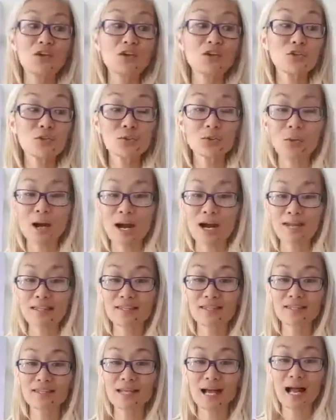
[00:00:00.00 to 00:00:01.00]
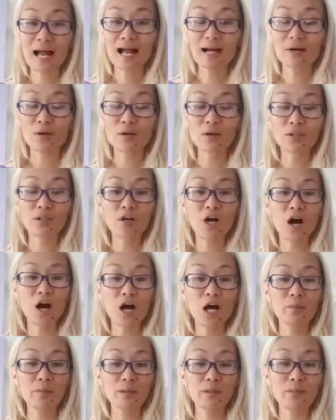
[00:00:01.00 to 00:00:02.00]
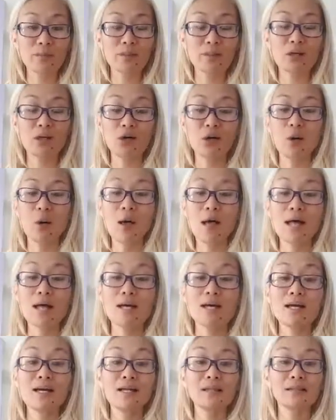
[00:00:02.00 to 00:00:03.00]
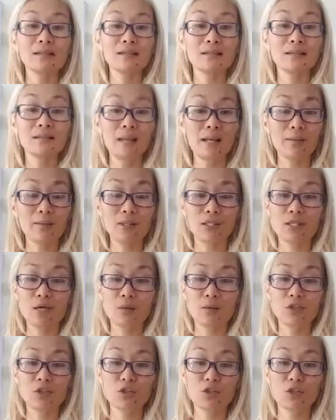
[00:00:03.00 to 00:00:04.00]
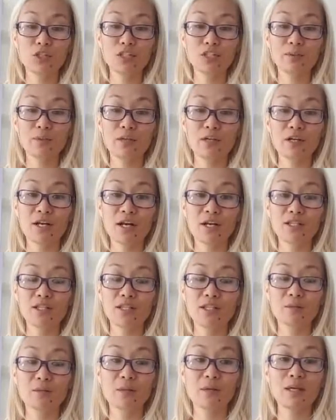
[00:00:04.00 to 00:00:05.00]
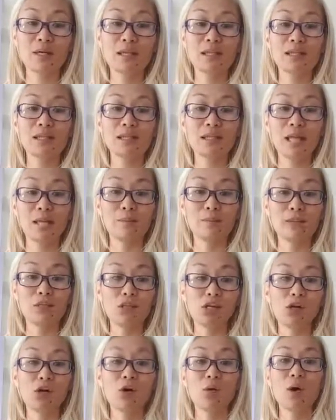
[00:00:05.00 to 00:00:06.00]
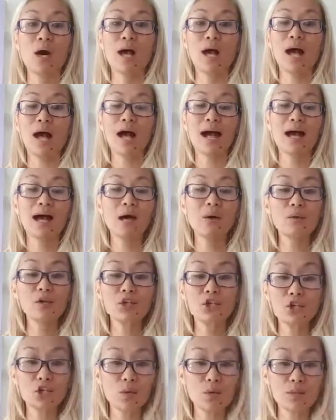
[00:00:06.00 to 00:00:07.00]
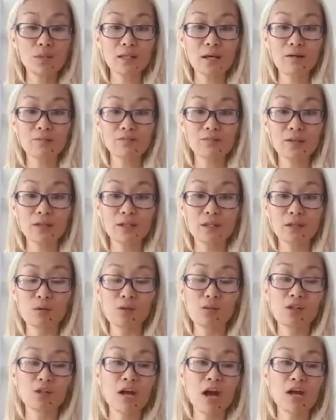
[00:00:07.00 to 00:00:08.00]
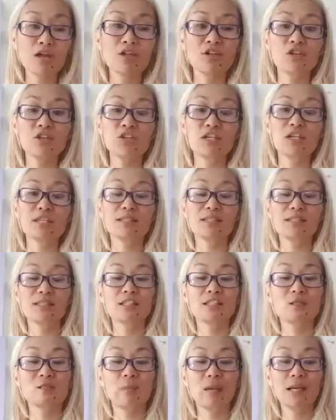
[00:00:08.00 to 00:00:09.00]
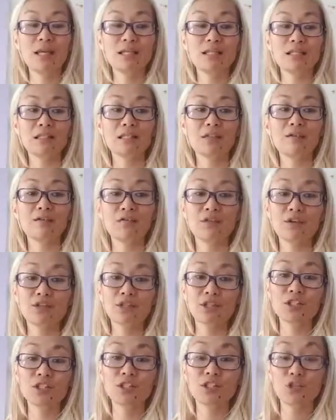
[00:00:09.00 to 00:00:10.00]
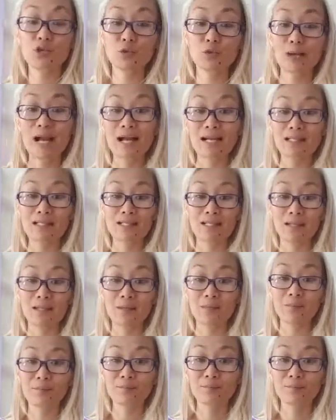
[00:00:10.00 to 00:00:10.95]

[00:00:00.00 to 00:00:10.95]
Try this out. Comment below. Let me know what your experience has been. Let me know how it shows up for you when your energy is expanding versus contracting.